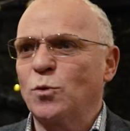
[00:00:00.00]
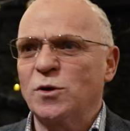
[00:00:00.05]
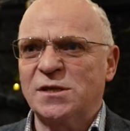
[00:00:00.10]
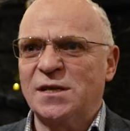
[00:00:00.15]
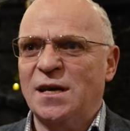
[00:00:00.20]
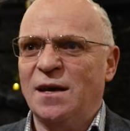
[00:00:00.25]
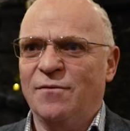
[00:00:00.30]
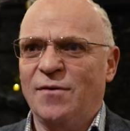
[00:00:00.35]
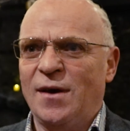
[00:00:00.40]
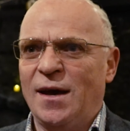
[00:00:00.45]

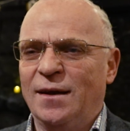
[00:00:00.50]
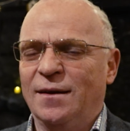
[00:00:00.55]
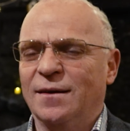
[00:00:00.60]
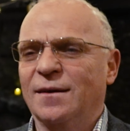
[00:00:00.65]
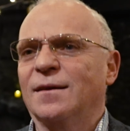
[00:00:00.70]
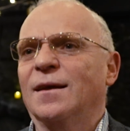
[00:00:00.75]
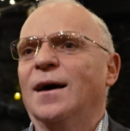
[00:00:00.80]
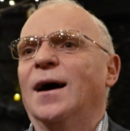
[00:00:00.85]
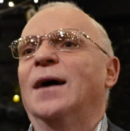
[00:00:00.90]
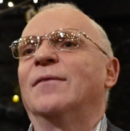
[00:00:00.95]
whisky event
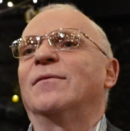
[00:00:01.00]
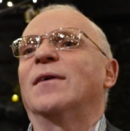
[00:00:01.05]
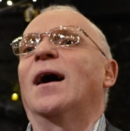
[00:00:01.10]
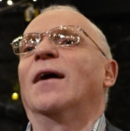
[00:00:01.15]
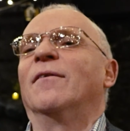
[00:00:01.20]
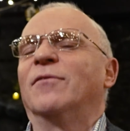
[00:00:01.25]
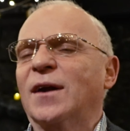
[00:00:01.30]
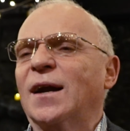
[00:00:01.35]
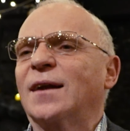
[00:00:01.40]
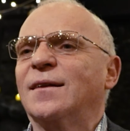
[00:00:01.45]

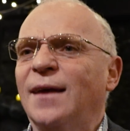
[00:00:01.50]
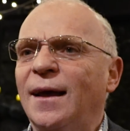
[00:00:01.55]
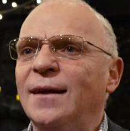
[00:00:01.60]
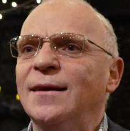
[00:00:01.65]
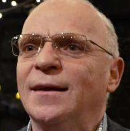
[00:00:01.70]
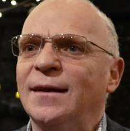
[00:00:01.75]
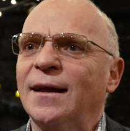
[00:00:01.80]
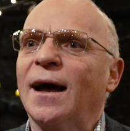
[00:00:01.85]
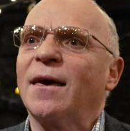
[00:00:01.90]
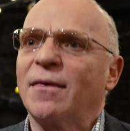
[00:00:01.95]
I've ever
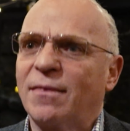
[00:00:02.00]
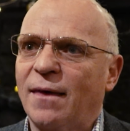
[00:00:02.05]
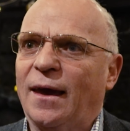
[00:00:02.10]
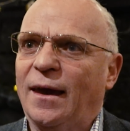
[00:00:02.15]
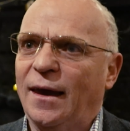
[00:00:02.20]
attended, I think.